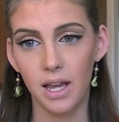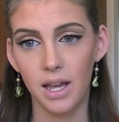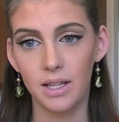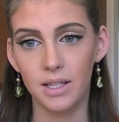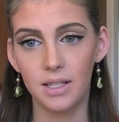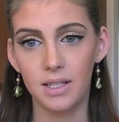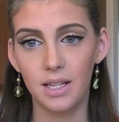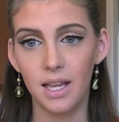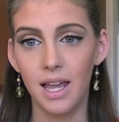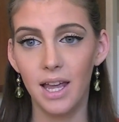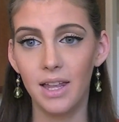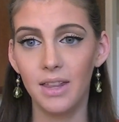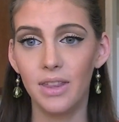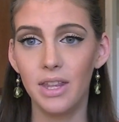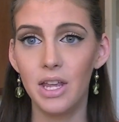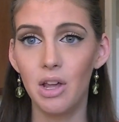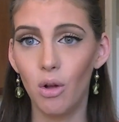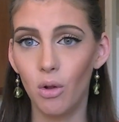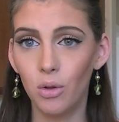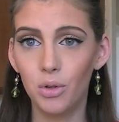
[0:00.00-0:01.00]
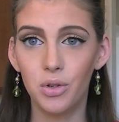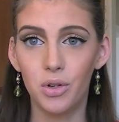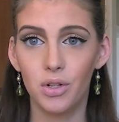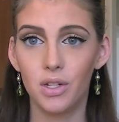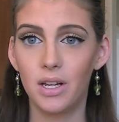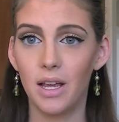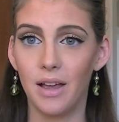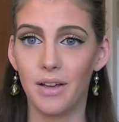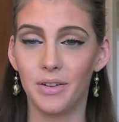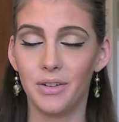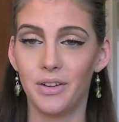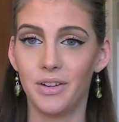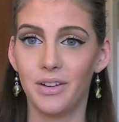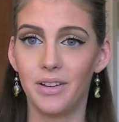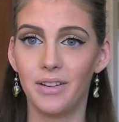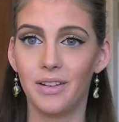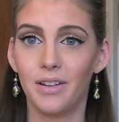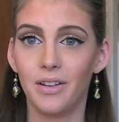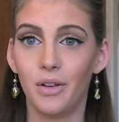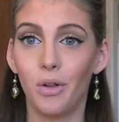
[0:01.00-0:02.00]
tests and the ultrasound
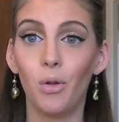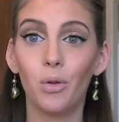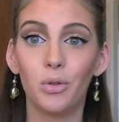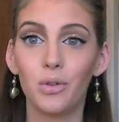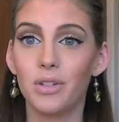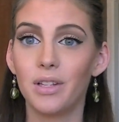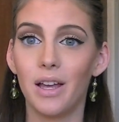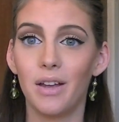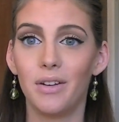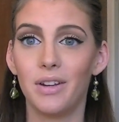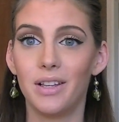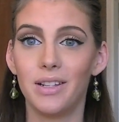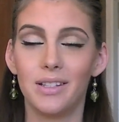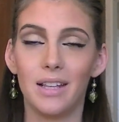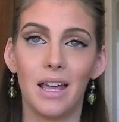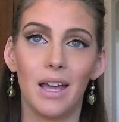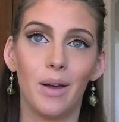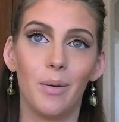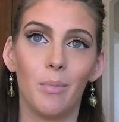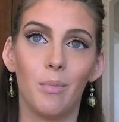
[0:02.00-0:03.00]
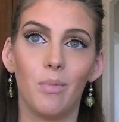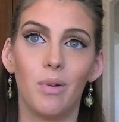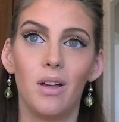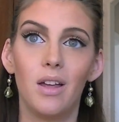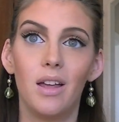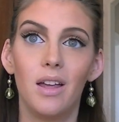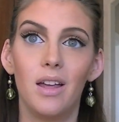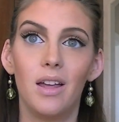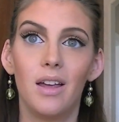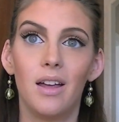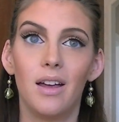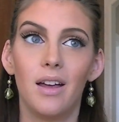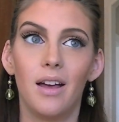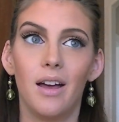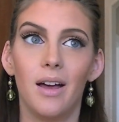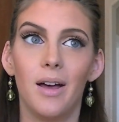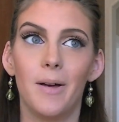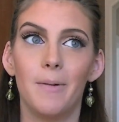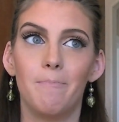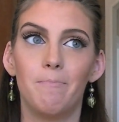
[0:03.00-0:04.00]
exam
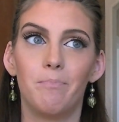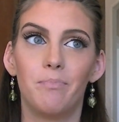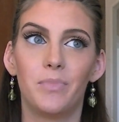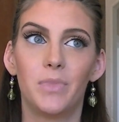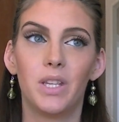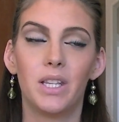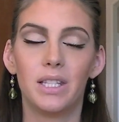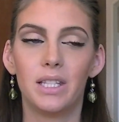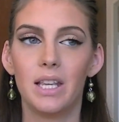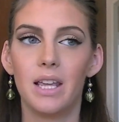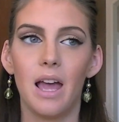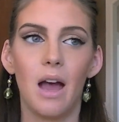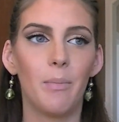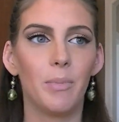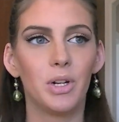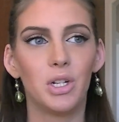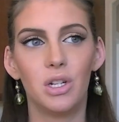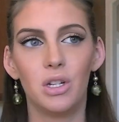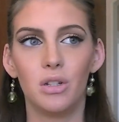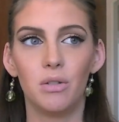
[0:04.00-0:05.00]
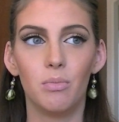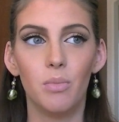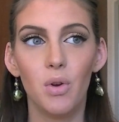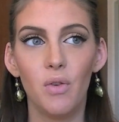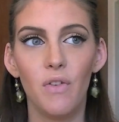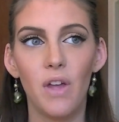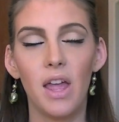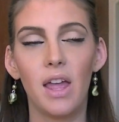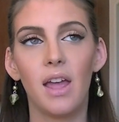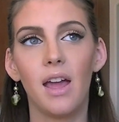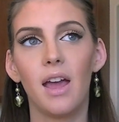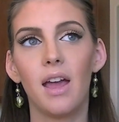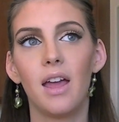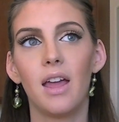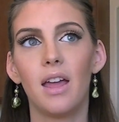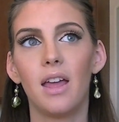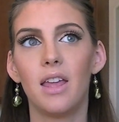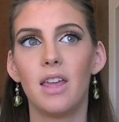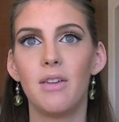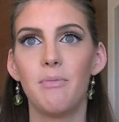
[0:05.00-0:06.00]
to see how much he's moving.
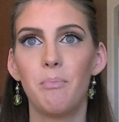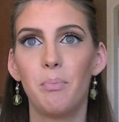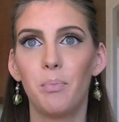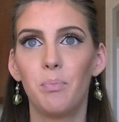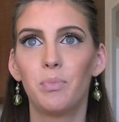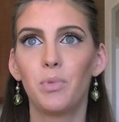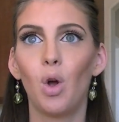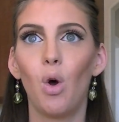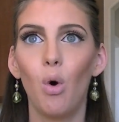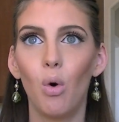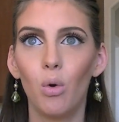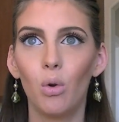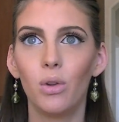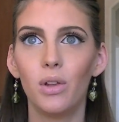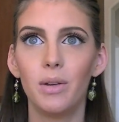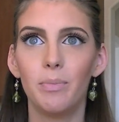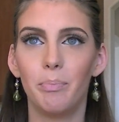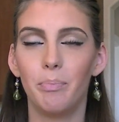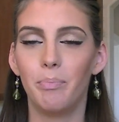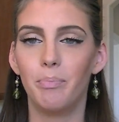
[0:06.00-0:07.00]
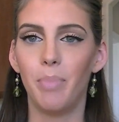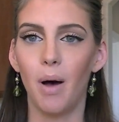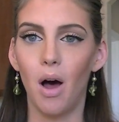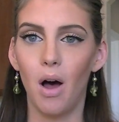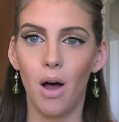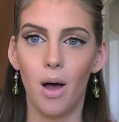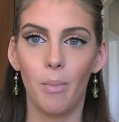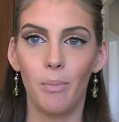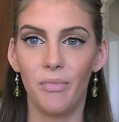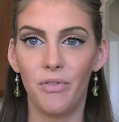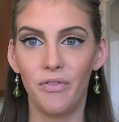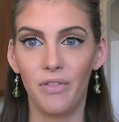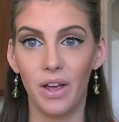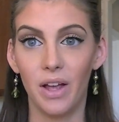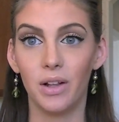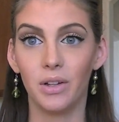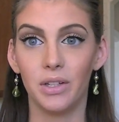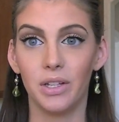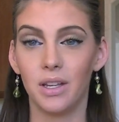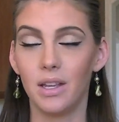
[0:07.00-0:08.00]
He totally bomb
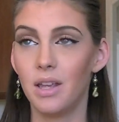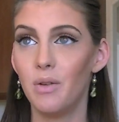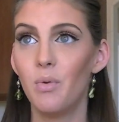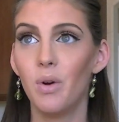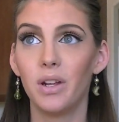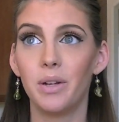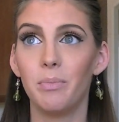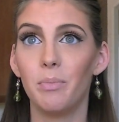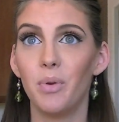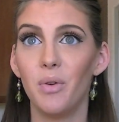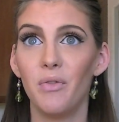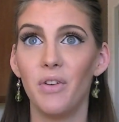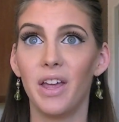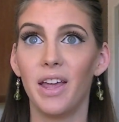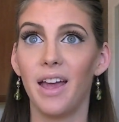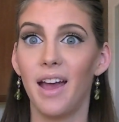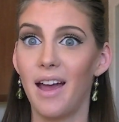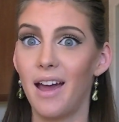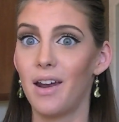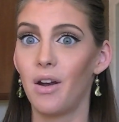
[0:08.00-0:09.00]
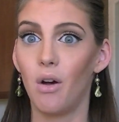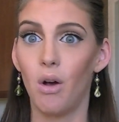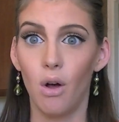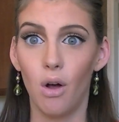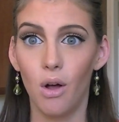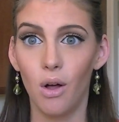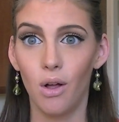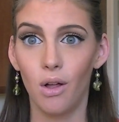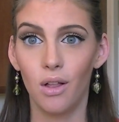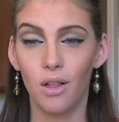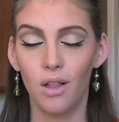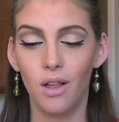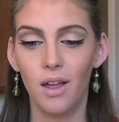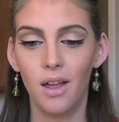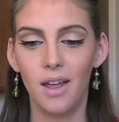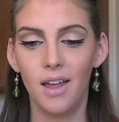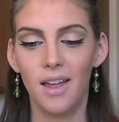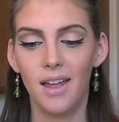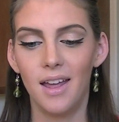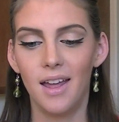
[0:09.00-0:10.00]
failed it. He wasn't moving at all.
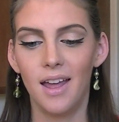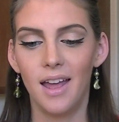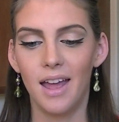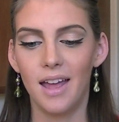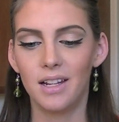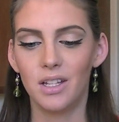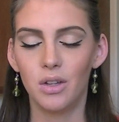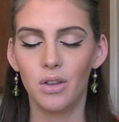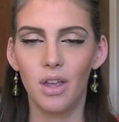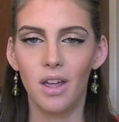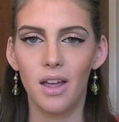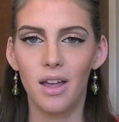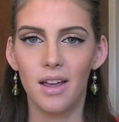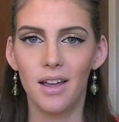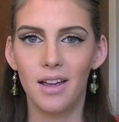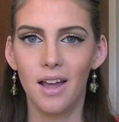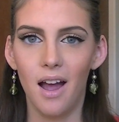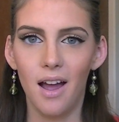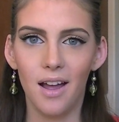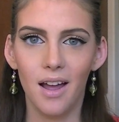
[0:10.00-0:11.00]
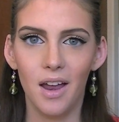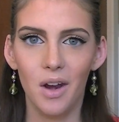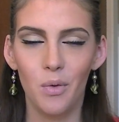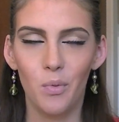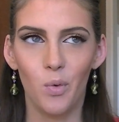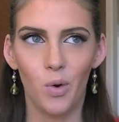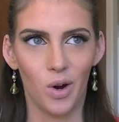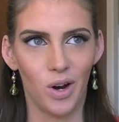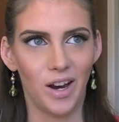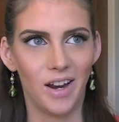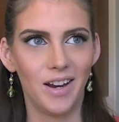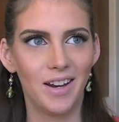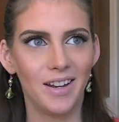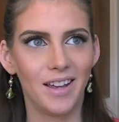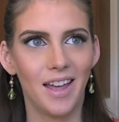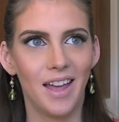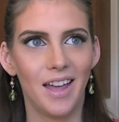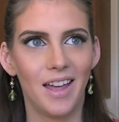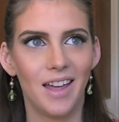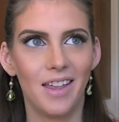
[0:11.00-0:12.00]
And so they got kind of worried,
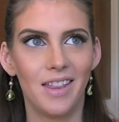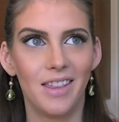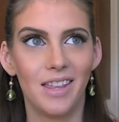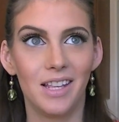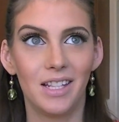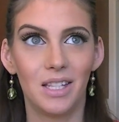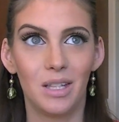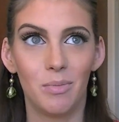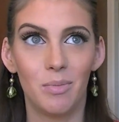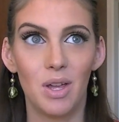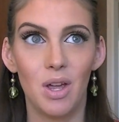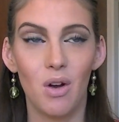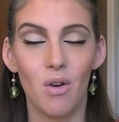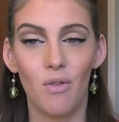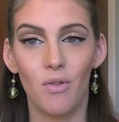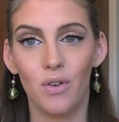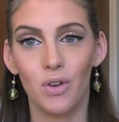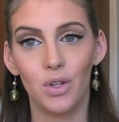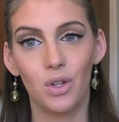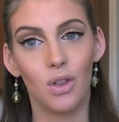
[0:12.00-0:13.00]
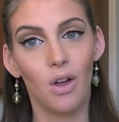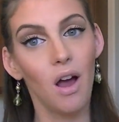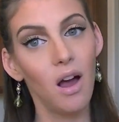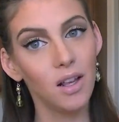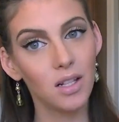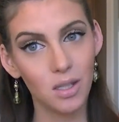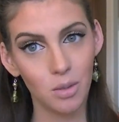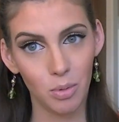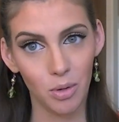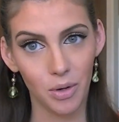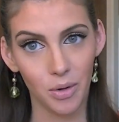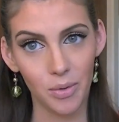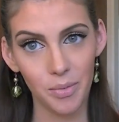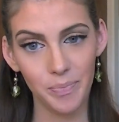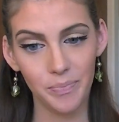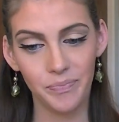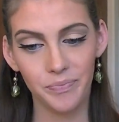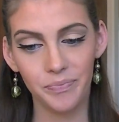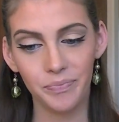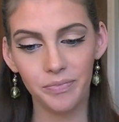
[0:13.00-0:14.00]
and they sent me over to the hospital,